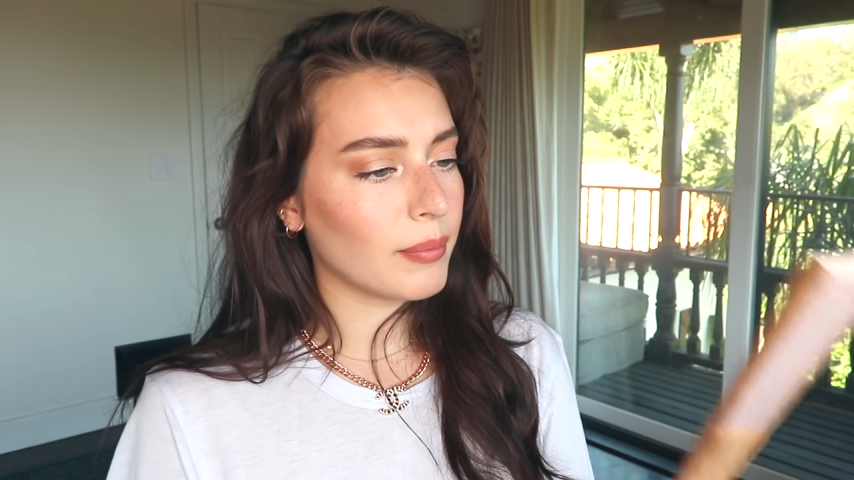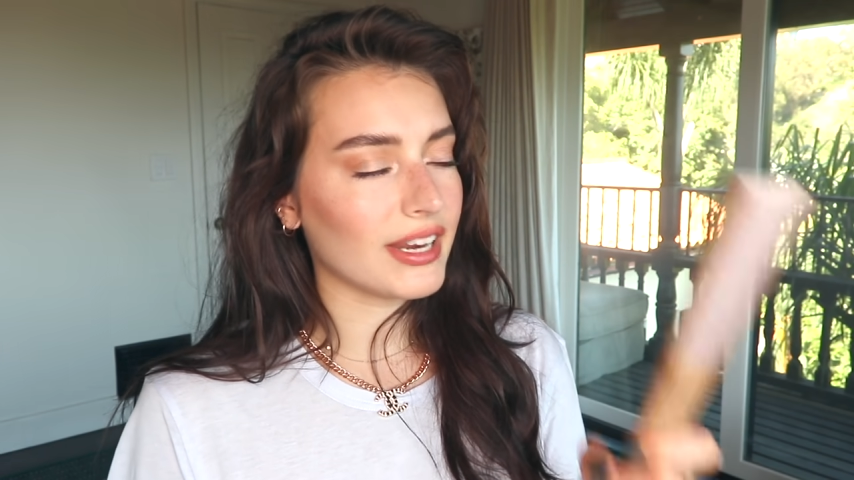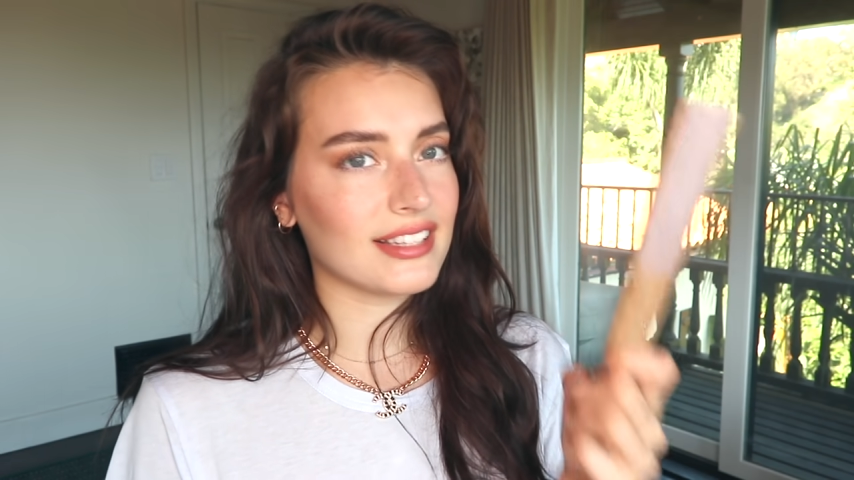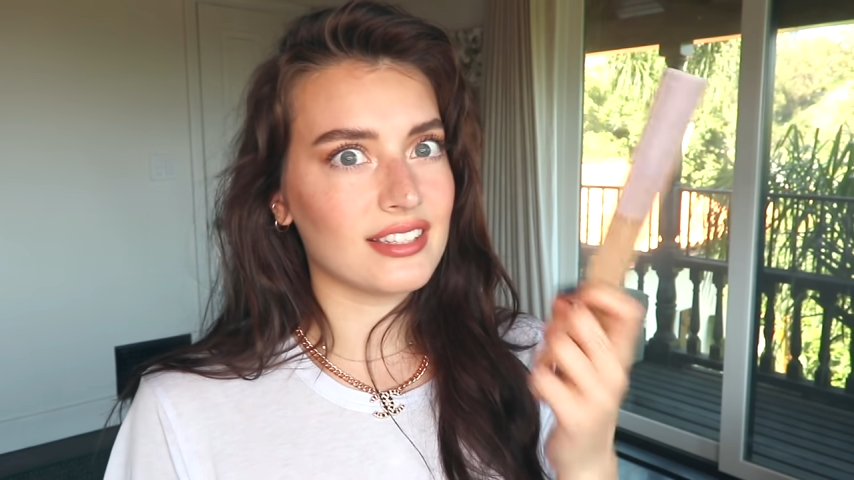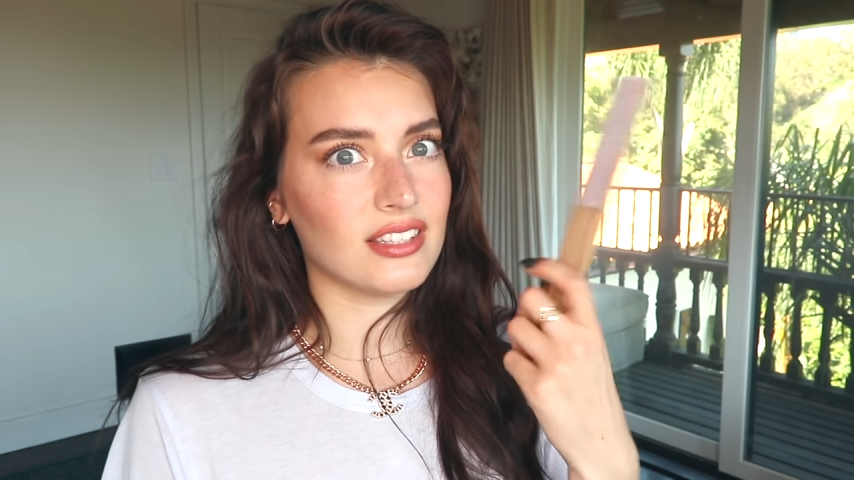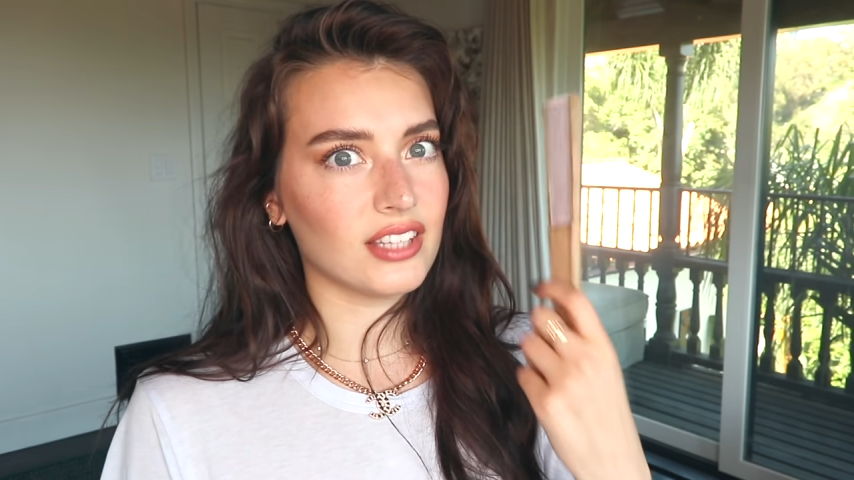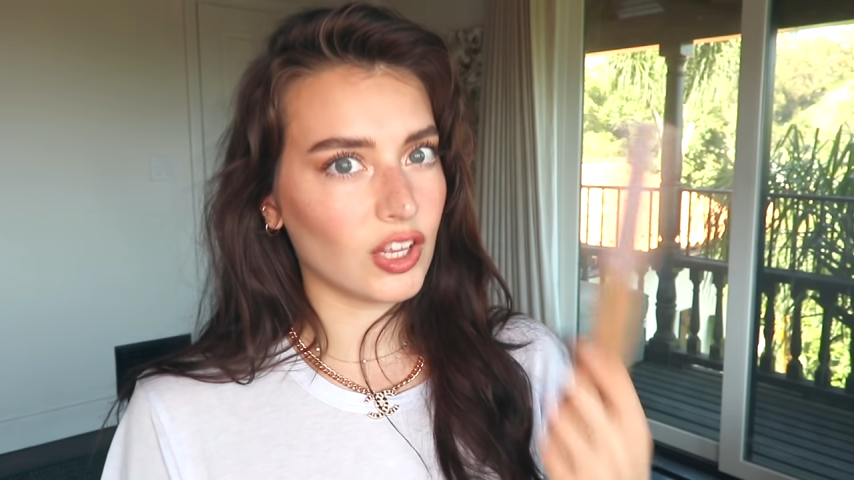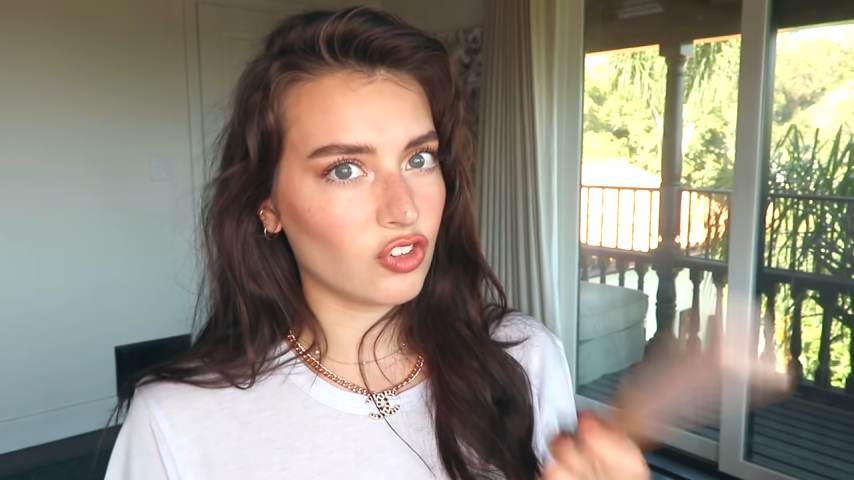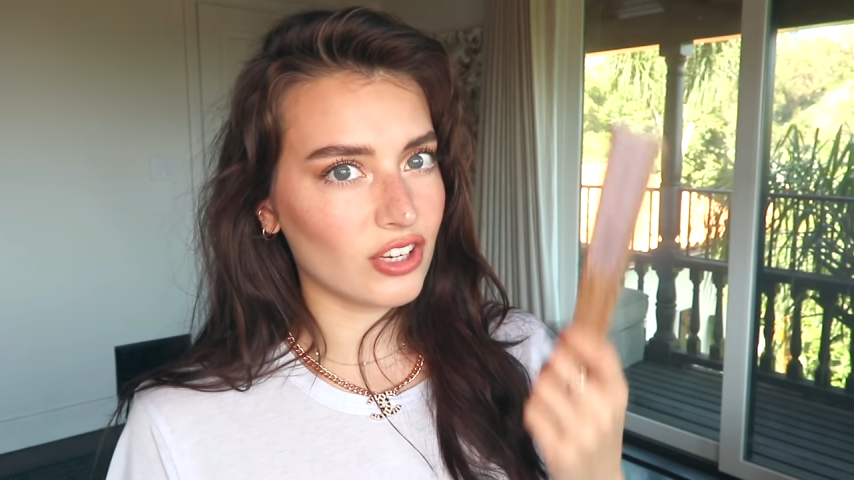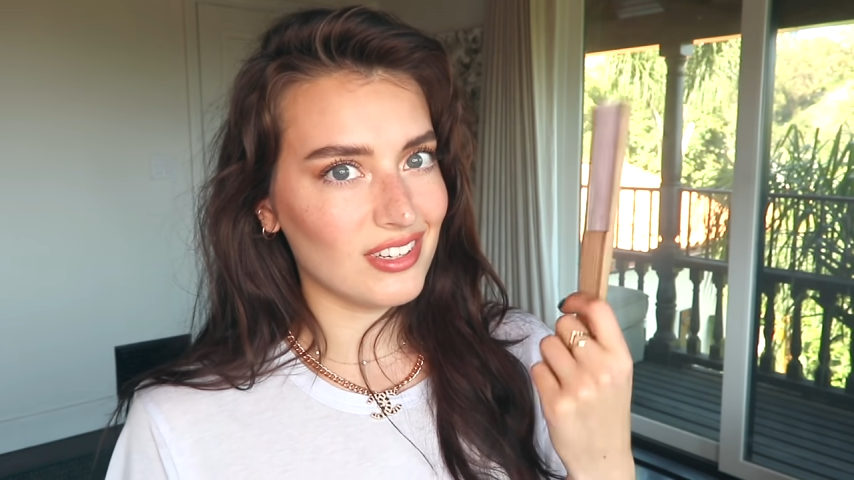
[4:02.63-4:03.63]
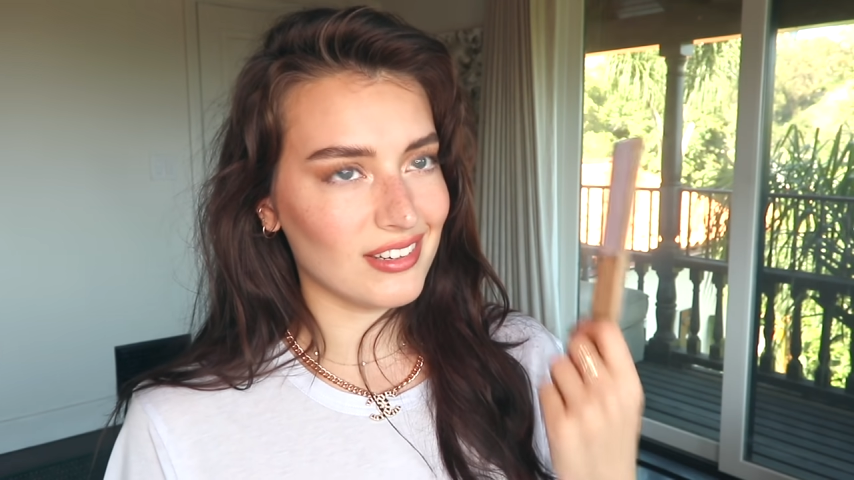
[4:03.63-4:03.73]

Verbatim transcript: but it's such a